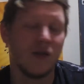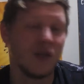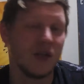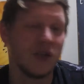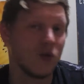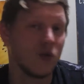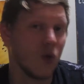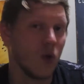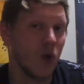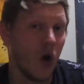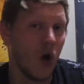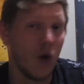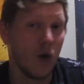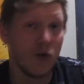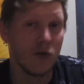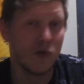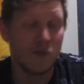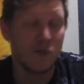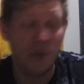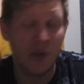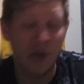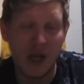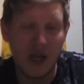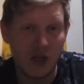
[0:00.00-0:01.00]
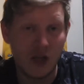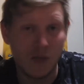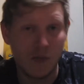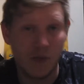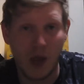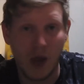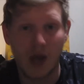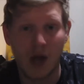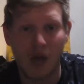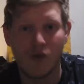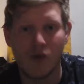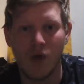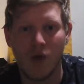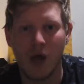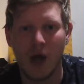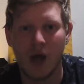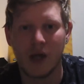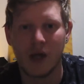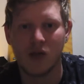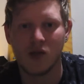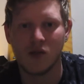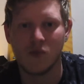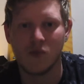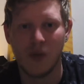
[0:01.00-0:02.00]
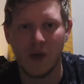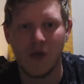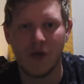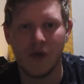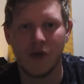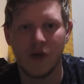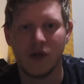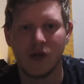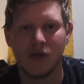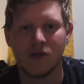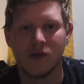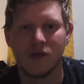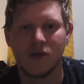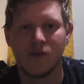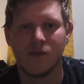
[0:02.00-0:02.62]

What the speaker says: to an almost pitch-black ride experience.